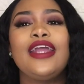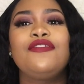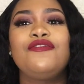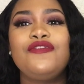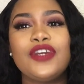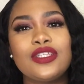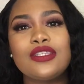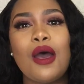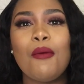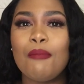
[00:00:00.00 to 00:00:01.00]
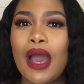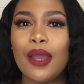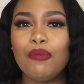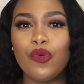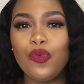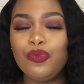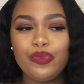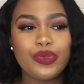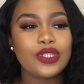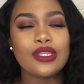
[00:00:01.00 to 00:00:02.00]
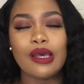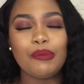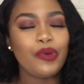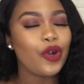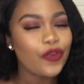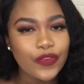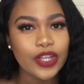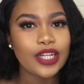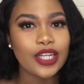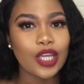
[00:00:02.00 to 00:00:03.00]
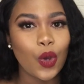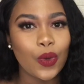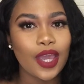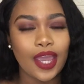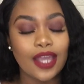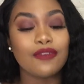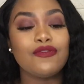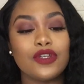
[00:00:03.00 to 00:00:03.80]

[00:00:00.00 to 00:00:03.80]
it fits my boobs perfectly, okay? It